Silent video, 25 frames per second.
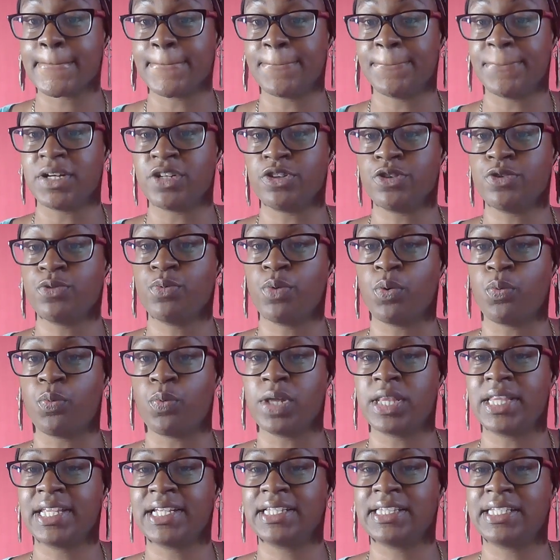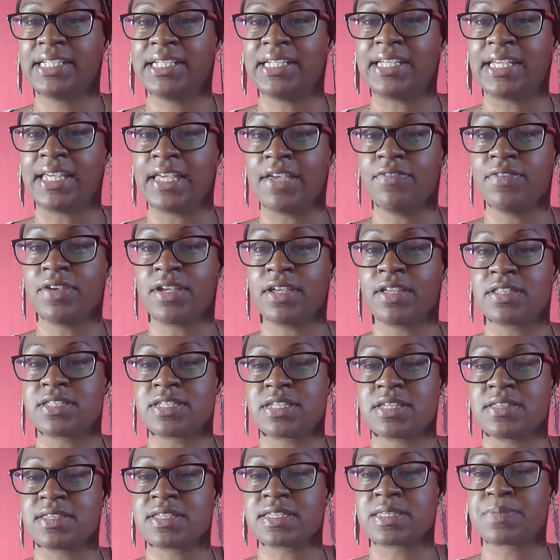But you were willingly giving
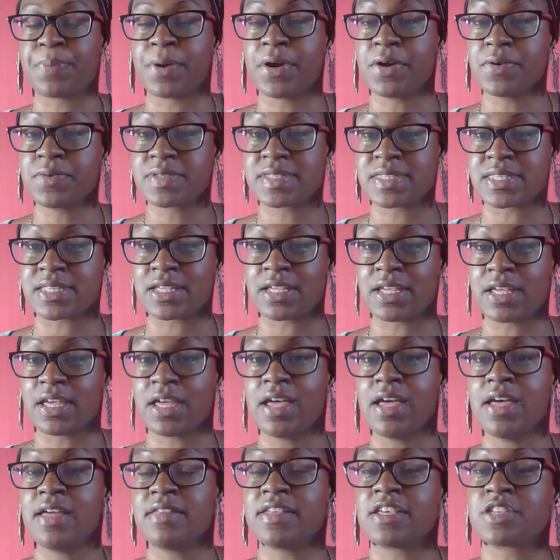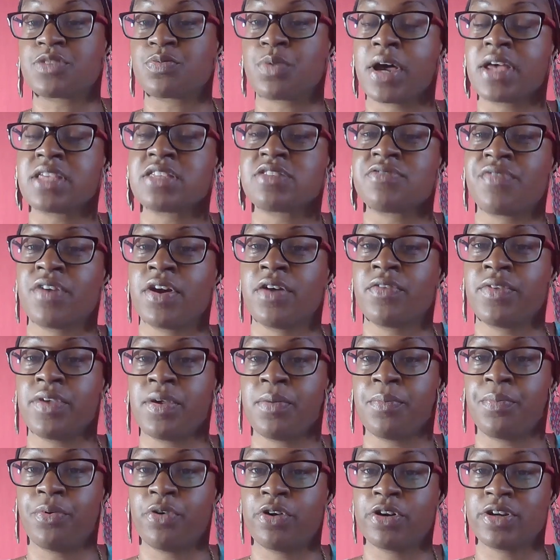to this person. That's why it's very
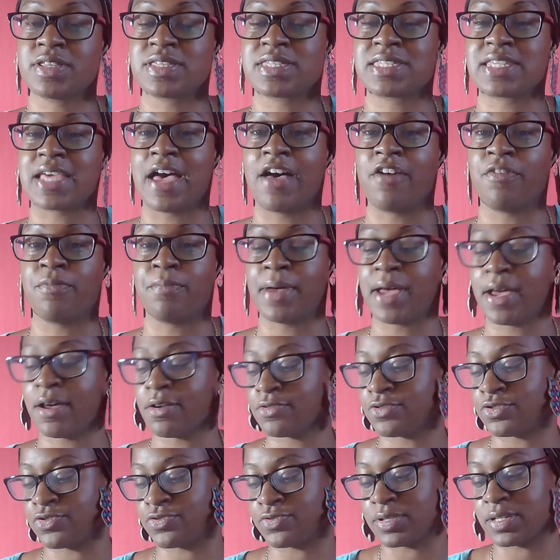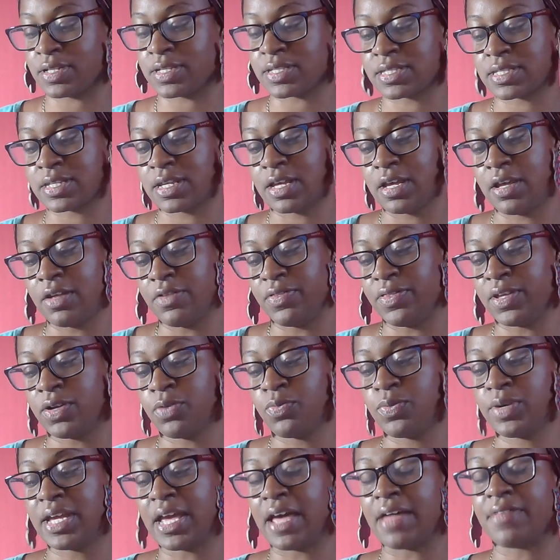important to have boundaries.
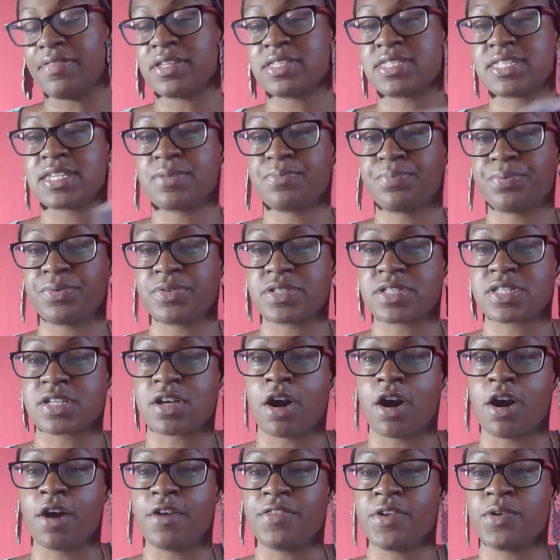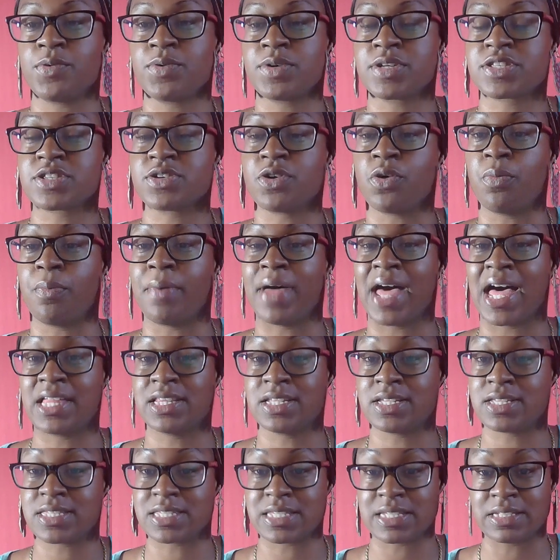Then we got the Temperance card. There was no
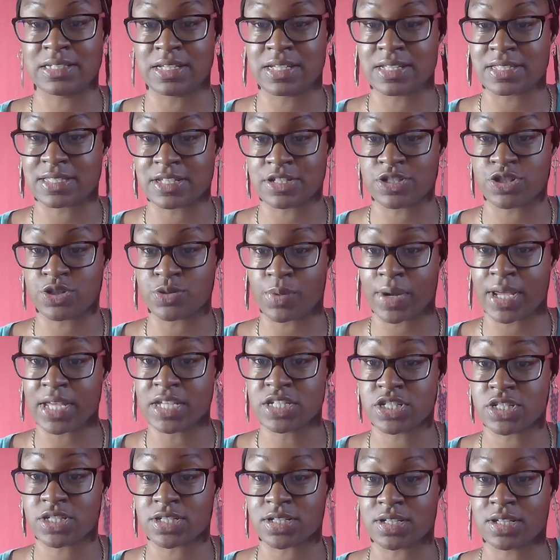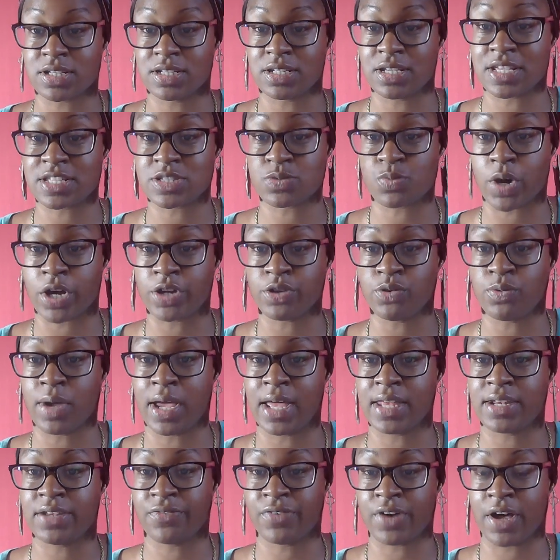balance in that situation. That's why you
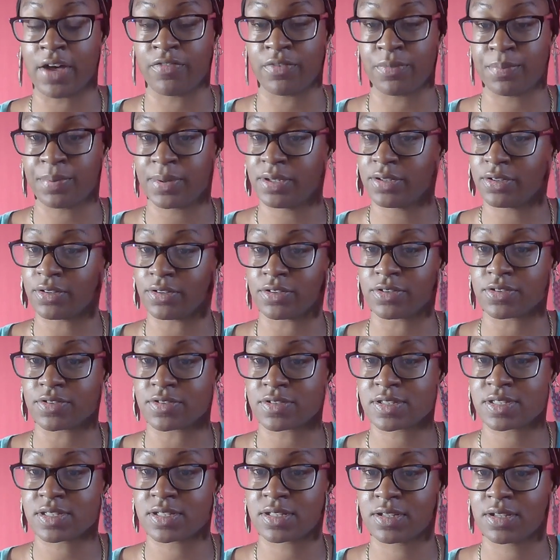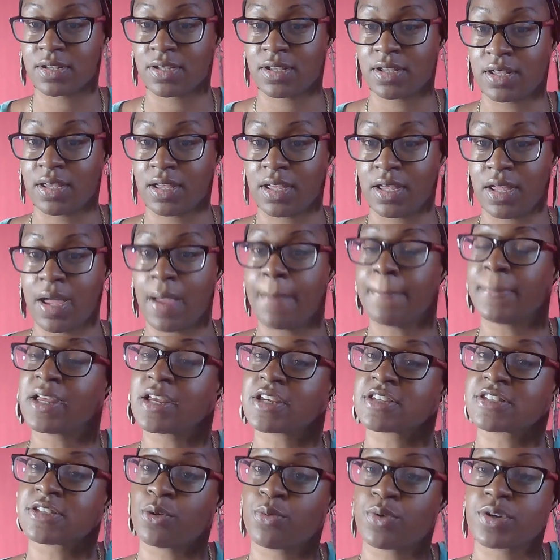had the Five of Pentacles.
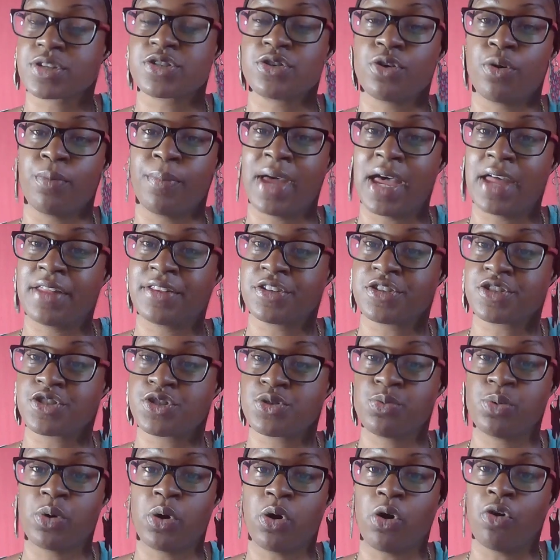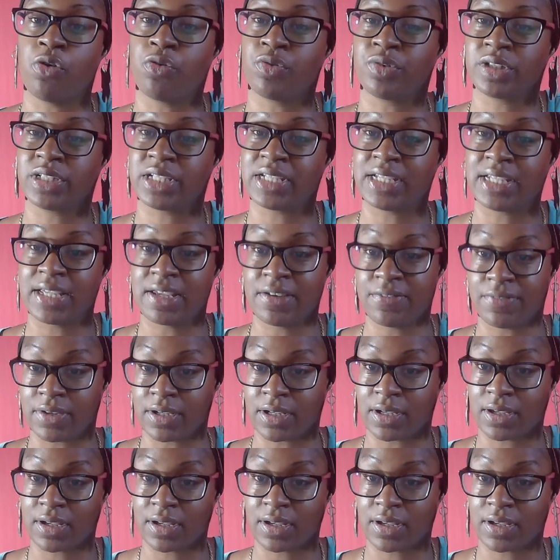Because there was no balance. You were overly giving.